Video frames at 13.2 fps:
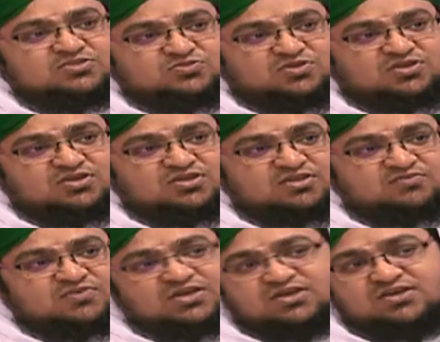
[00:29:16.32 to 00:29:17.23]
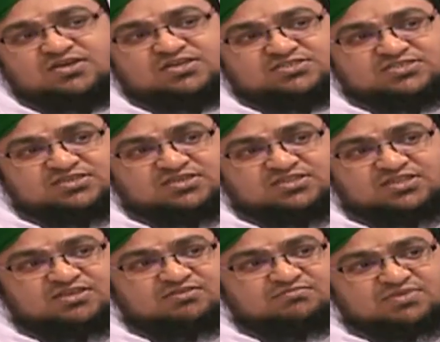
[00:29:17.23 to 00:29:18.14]
salihan wa akhara sayya.
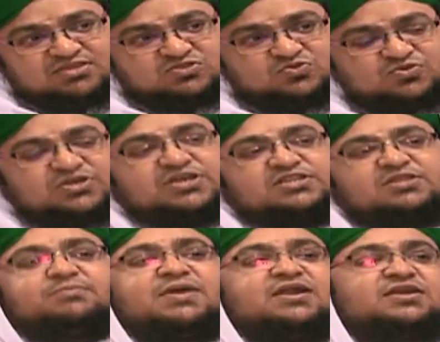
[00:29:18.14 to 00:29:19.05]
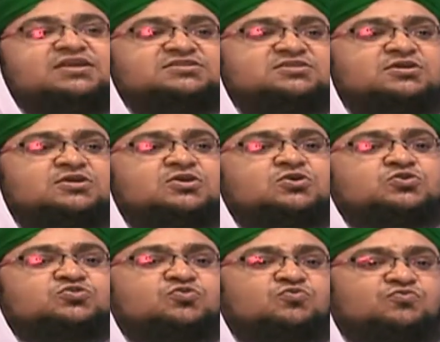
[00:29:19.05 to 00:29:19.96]
They have mixed good deeds and bad deeds.
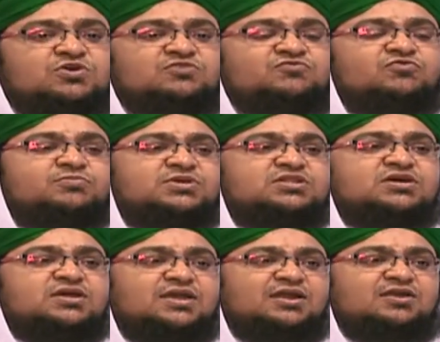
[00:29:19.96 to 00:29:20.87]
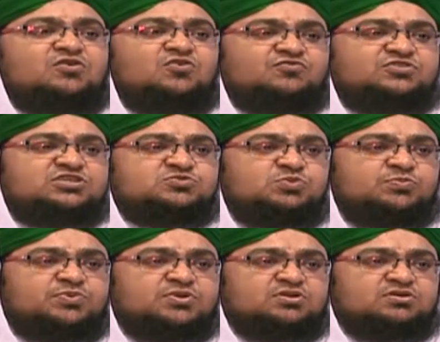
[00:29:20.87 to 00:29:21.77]
So what would be the end of these
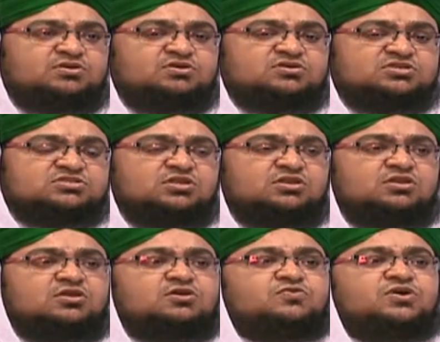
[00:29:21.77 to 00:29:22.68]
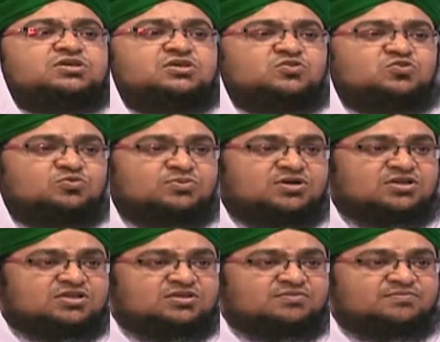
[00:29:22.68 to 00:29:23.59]
people? Asallahu an yatuba
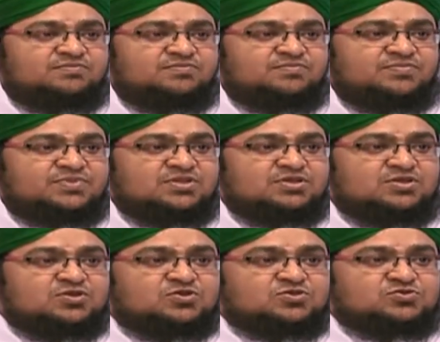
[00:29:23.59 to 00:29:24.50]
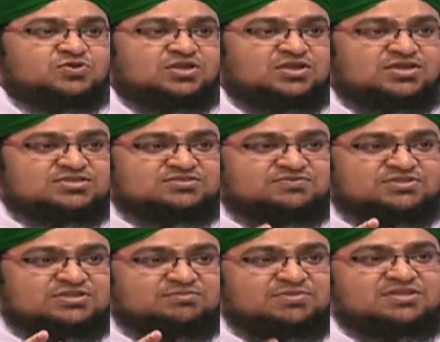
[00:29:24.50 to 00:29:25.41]
alayhim. So Allah Azza wa
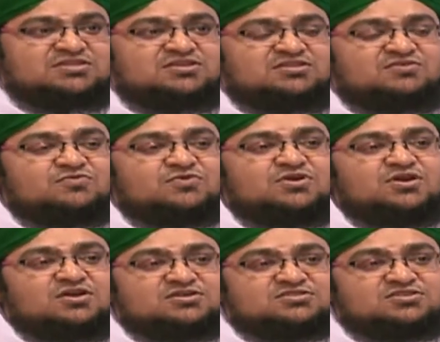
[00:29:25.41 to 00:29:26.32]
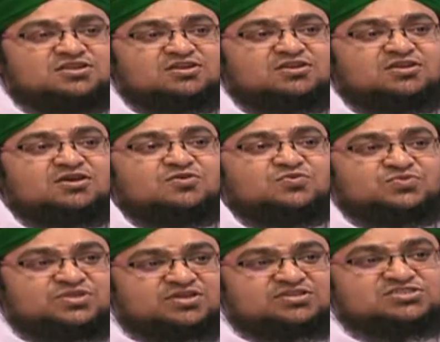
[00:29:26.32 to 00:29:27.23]
Jal mentioned the word asallahu.
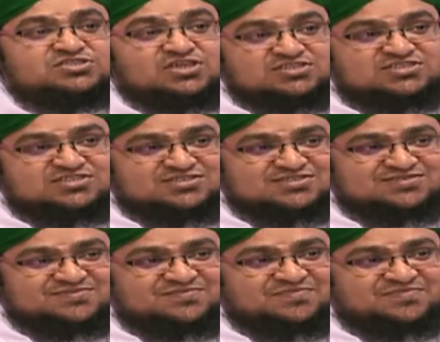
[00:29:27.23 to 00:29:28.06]
There are chances.